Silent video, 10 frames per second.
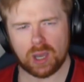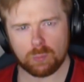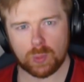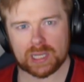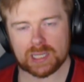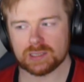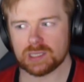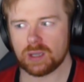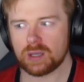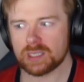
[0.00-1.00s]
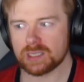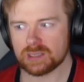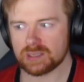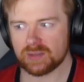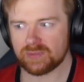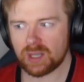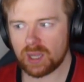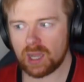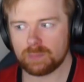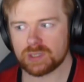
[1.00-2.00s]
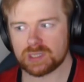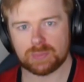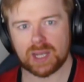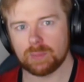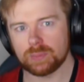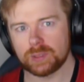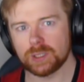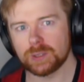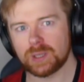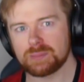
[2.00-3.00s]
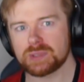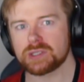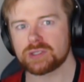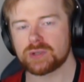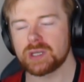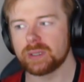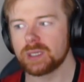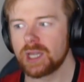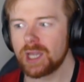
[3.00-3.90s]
winnings and earnings and stuff, and I'm just a pleb, you know, I'm just a streamer.